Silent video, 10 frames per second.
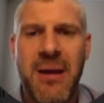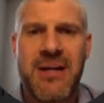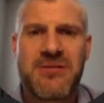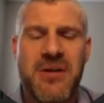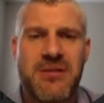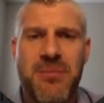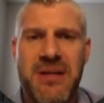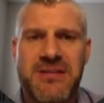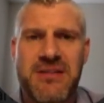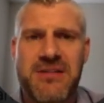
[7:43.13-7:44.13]
It's
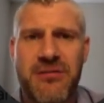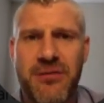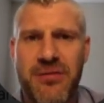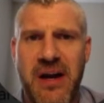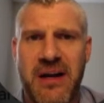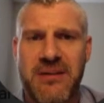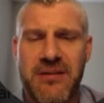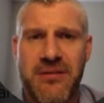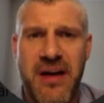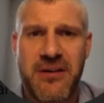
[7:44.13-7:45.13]
based on several
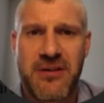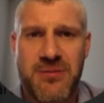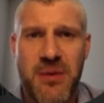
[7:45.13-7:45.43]
factors,